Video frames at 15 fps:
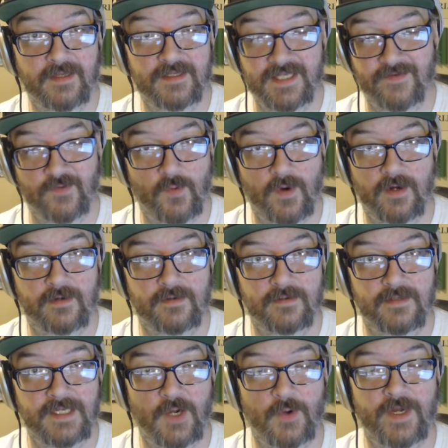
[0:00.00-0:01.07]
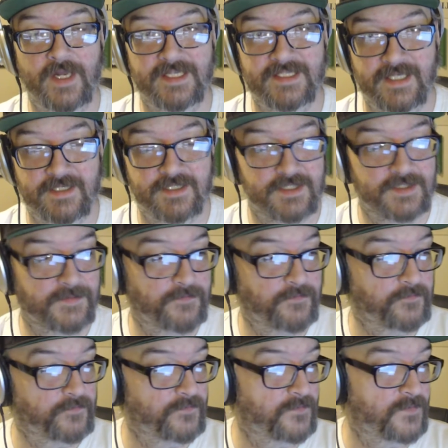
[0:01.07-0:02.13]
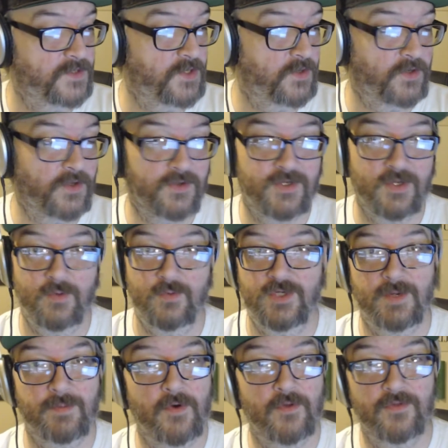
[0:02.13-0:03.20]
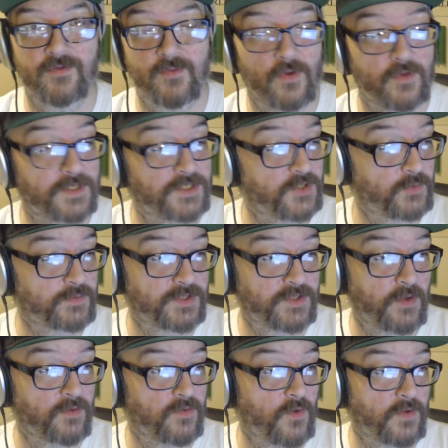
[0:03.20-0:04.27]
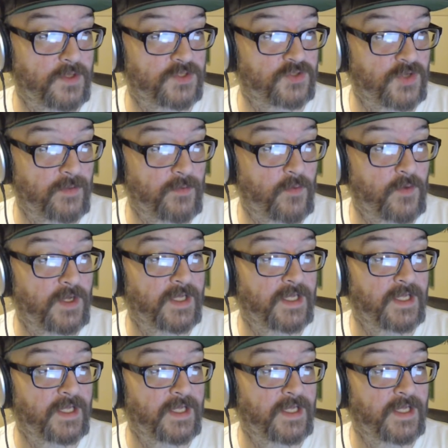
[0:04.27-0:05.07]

It's everywhere. It already exists. So to jump through all these hoops and go through all this trouble